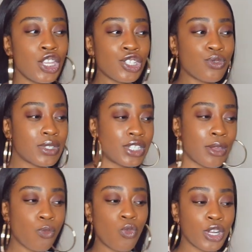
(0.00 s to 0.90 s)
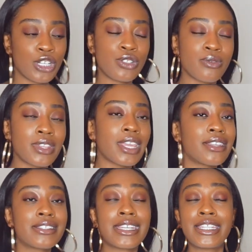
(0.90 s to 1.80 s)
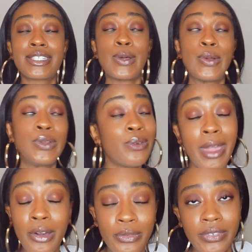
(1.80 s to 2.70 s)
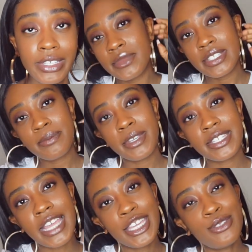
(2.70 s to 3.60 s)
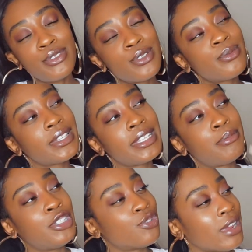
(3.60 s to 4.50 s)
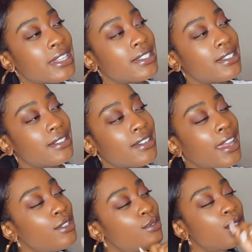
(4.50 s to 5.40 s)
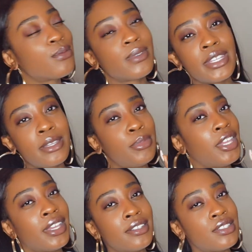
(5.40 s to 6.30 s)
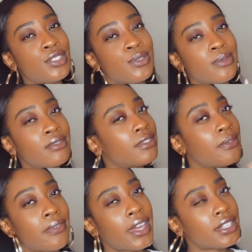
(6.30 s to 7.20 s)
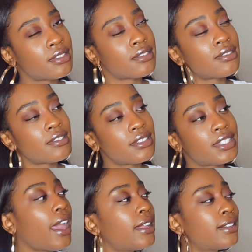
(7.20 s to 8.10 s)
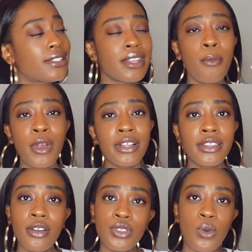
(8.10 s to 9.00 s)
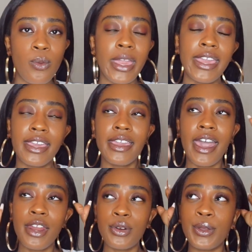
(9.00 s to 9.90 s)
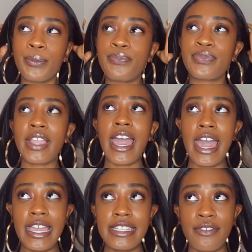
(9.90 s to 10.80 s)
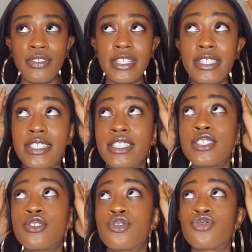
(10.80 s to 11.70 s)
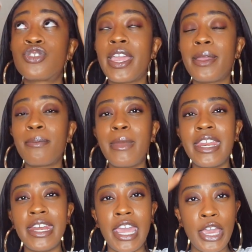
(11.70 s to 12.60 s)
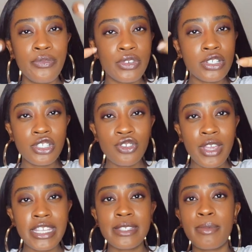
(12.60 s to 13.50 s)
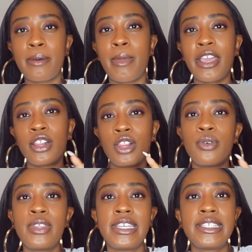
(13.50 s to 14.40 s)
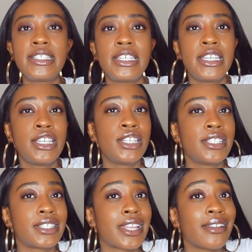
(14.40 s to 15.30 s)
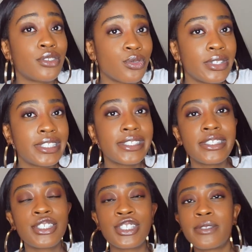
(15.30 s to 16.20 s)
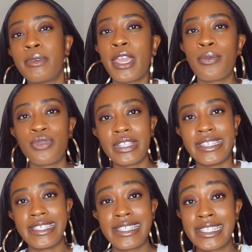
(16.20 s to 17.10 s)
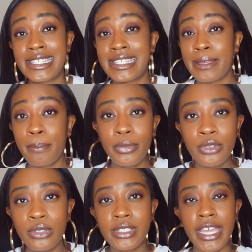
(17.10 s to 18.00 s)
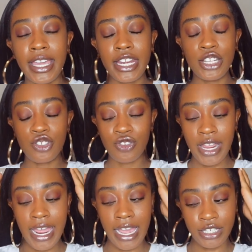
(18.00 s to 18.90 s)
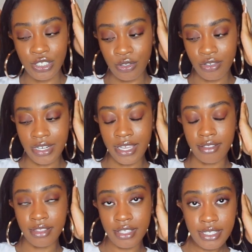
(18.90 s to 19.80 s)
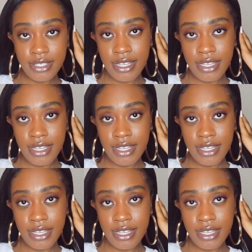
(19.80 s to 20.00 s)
switch up one or two things and it's a whole new outfit. Just because I used to really be dressing. I used to really be into the fashions. And somewhere along the way, I don't know, I definitely still like made an effort to dress, but my clothing style choices just became really simple. Like, I didn't try to actually create looks